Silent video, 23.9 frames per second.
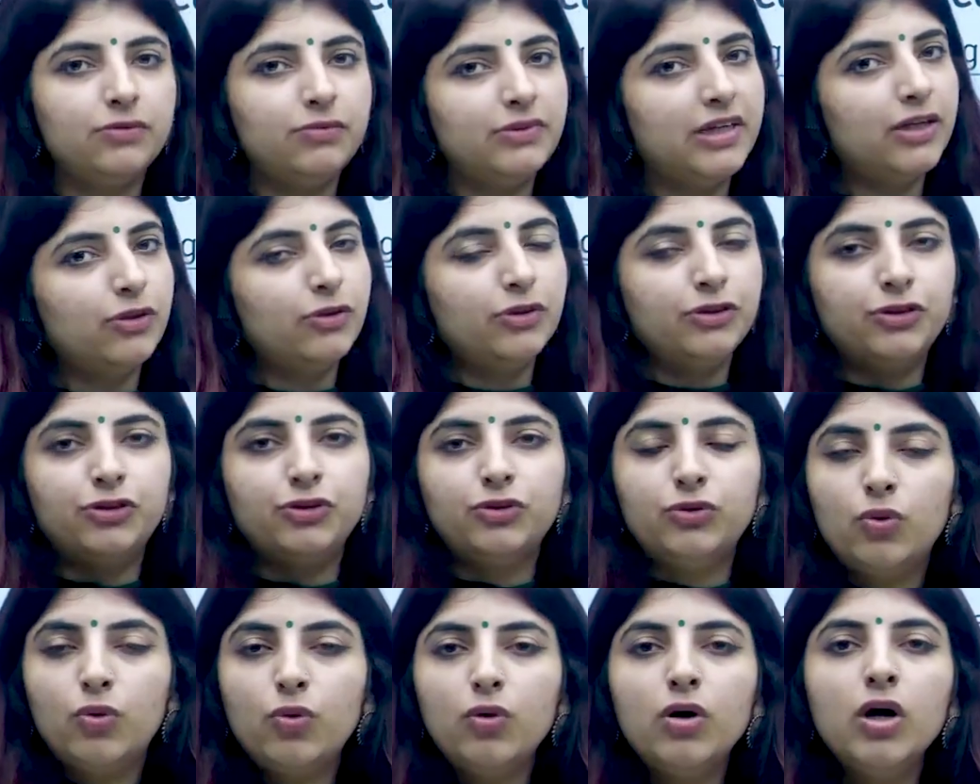We are going to
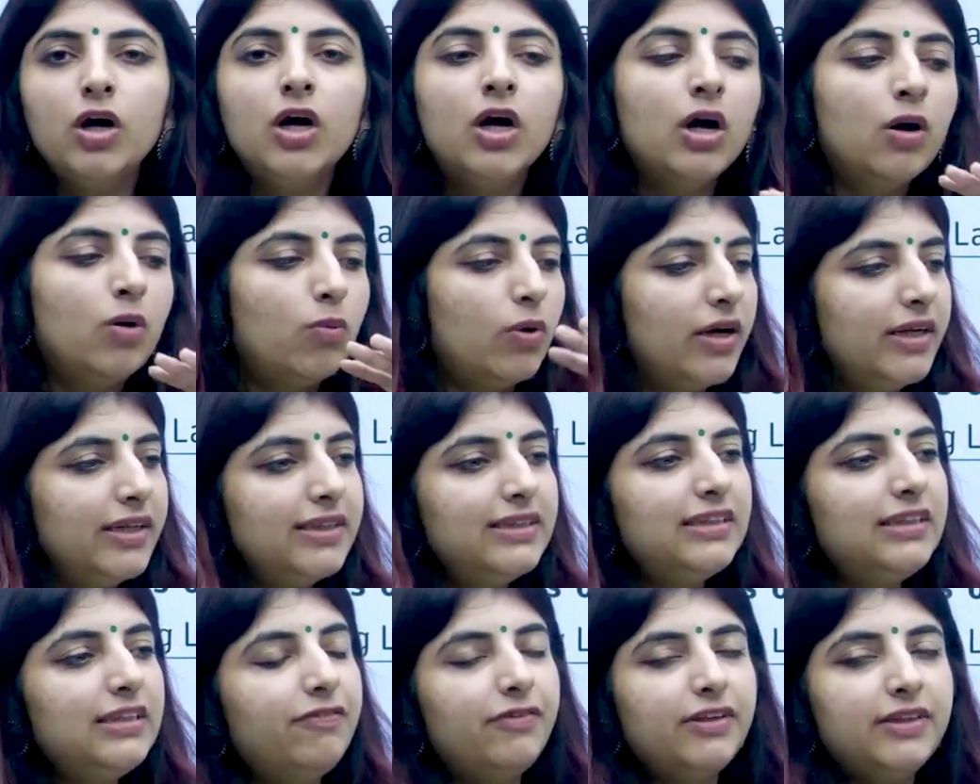know what is
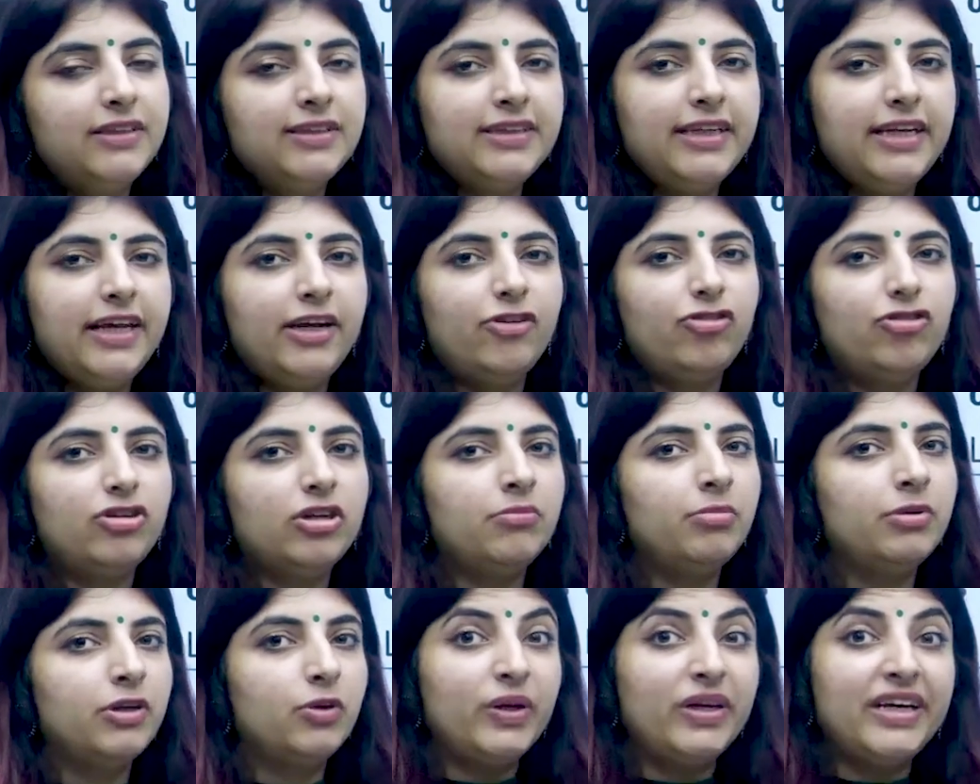the differentiation
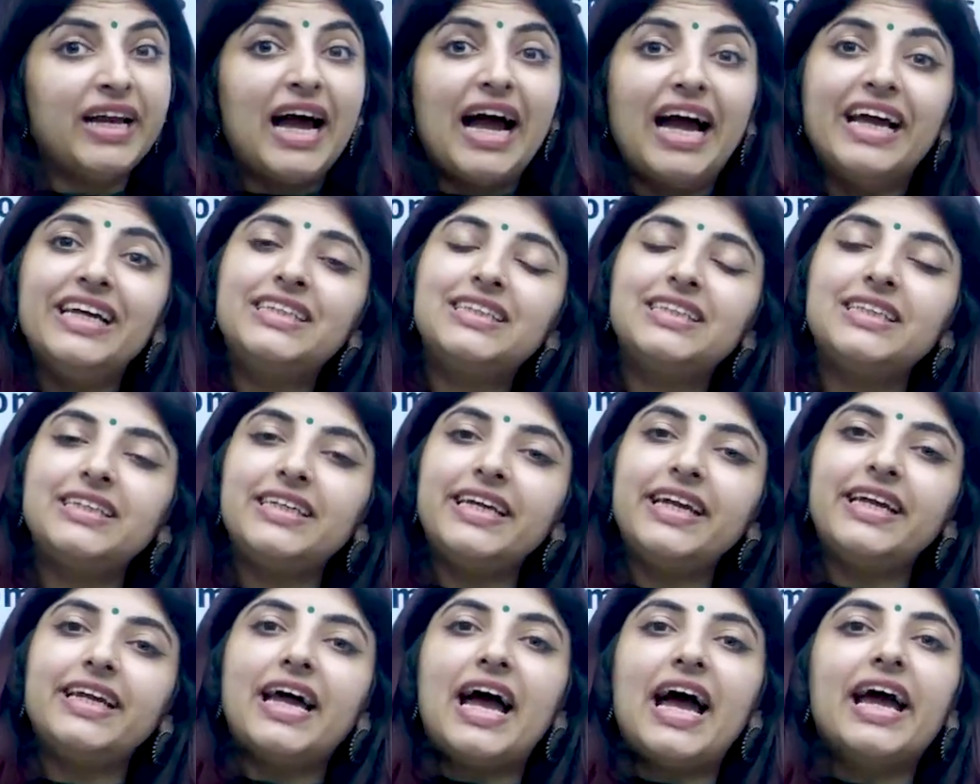between ICT
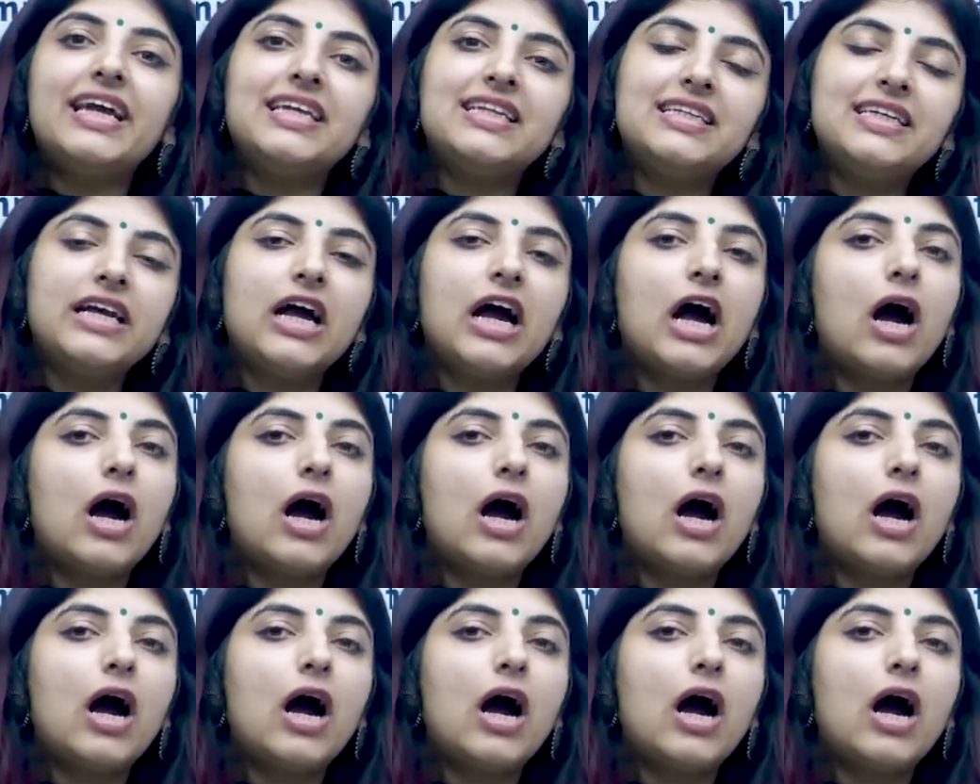and IT,